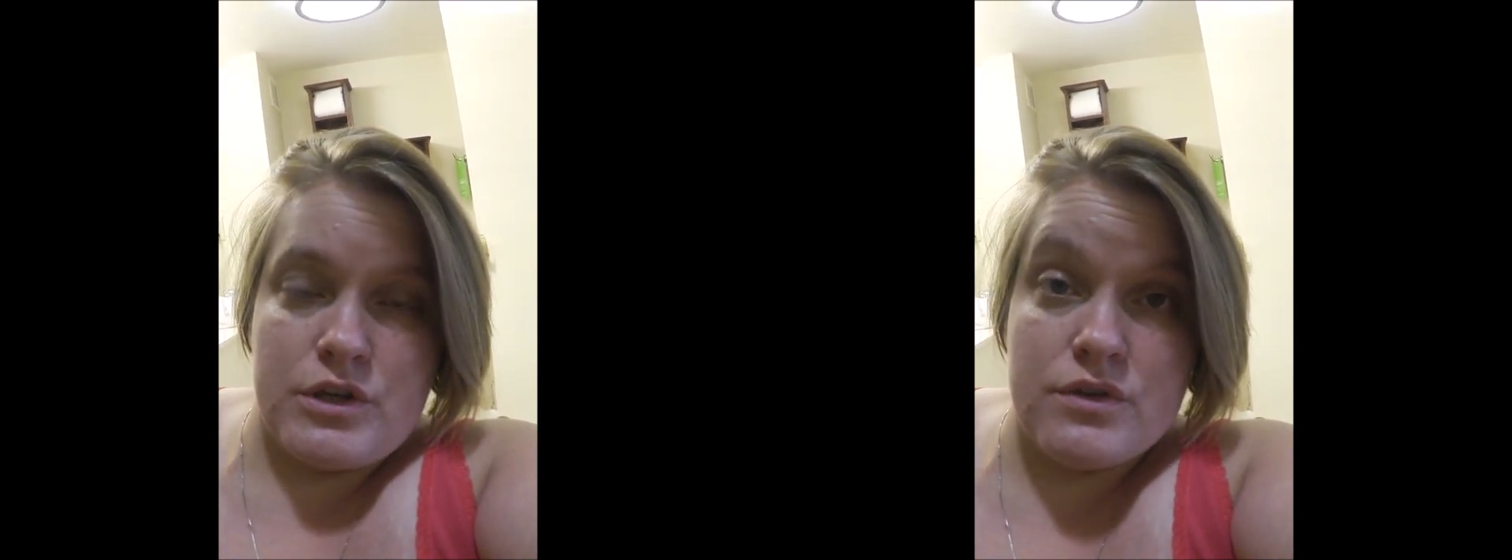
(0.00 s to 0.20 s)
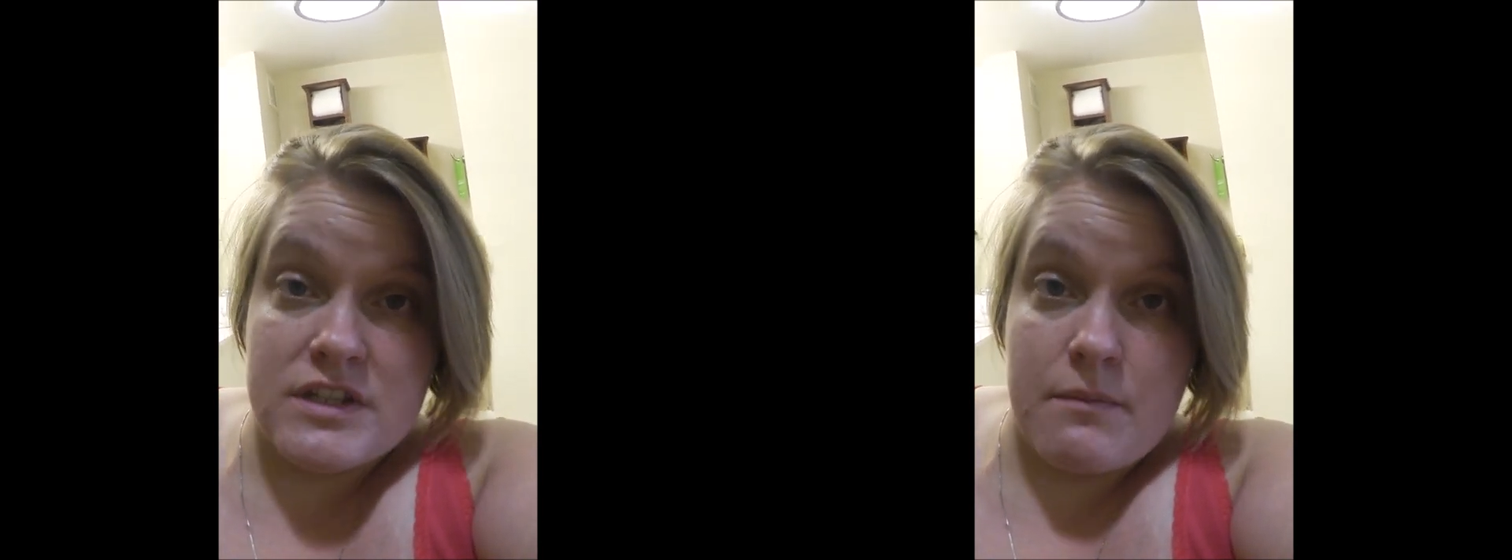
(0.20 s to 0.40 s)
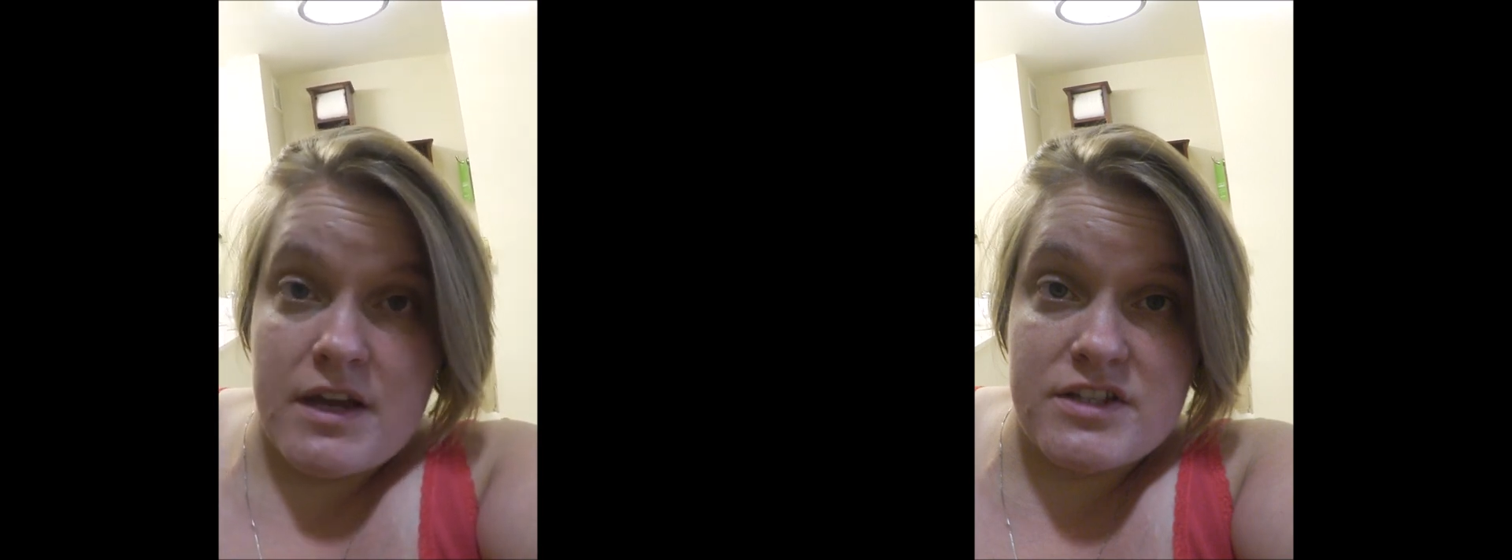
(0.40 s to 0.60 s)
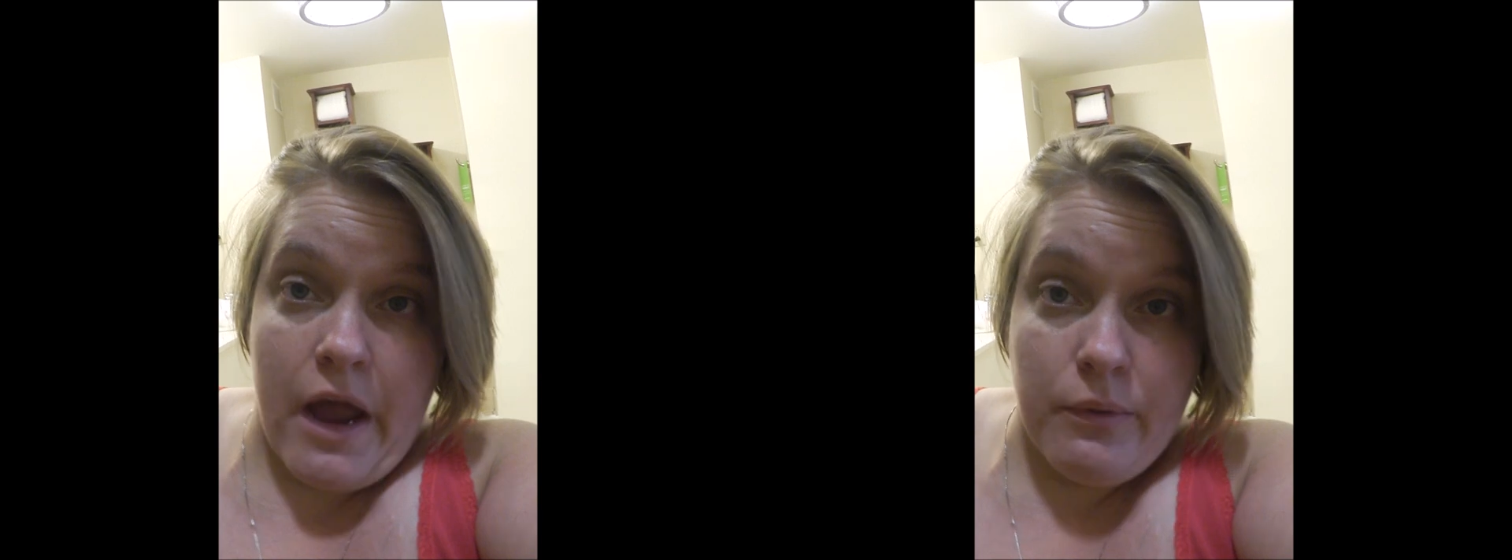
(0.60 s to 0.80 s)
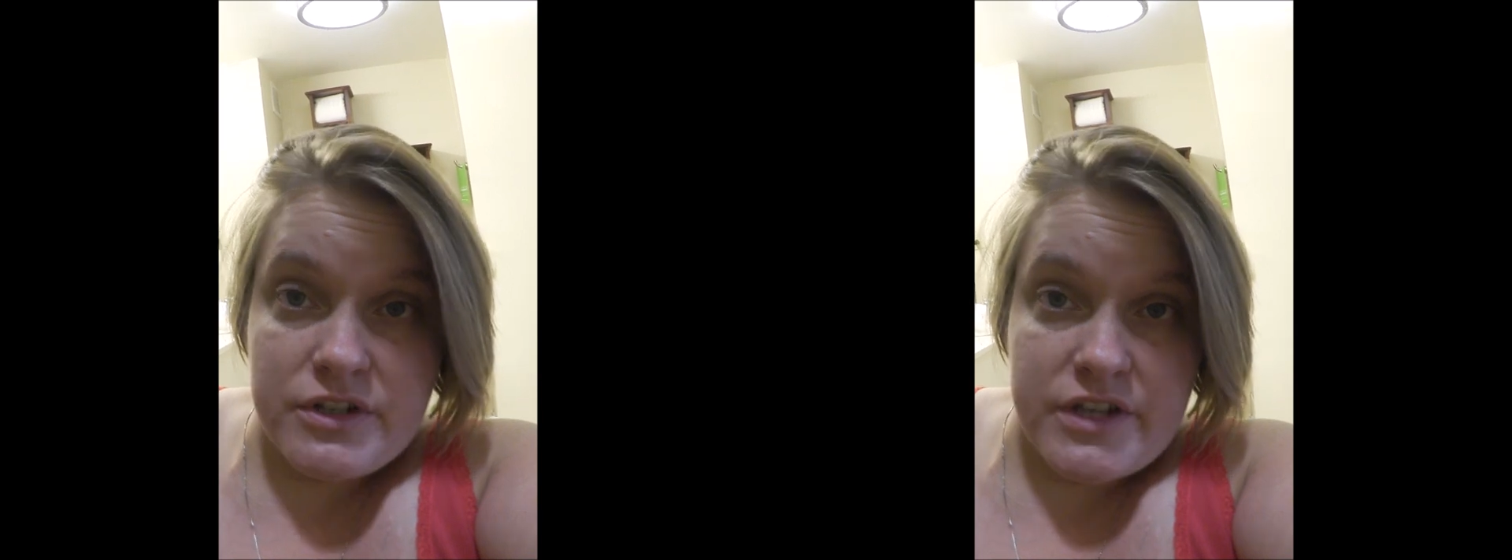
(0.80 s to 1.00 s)
using my
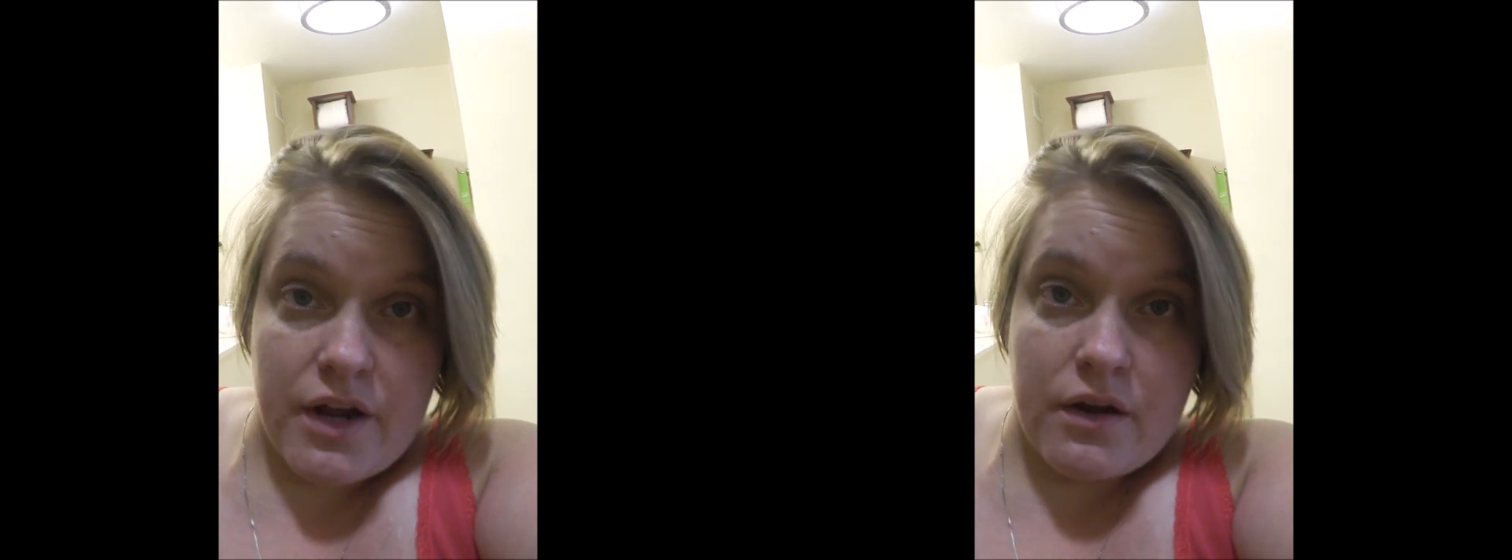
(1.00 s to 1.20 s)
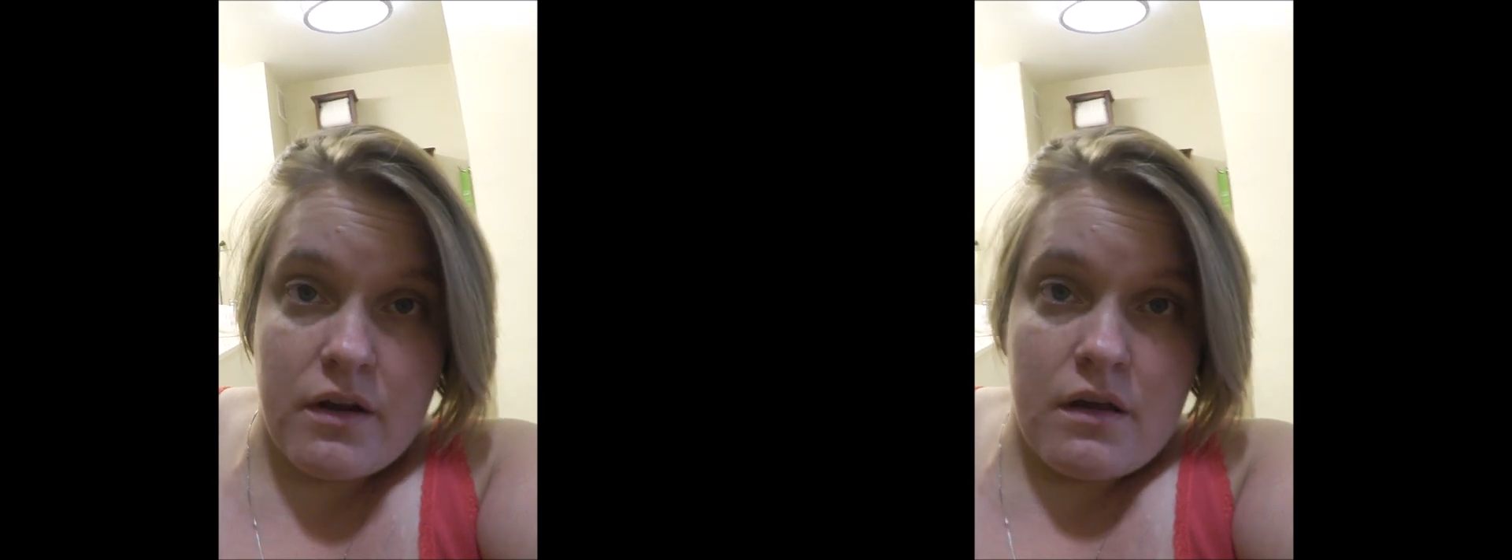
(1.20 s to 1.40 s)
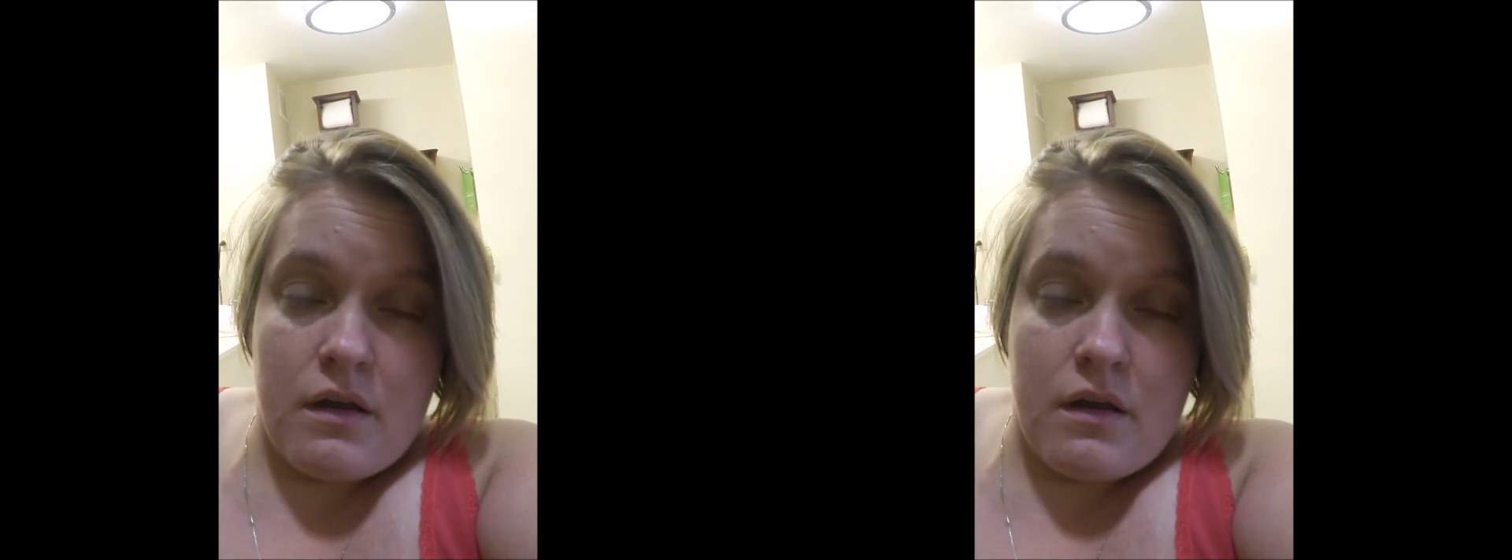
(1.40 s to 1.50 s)
shower chair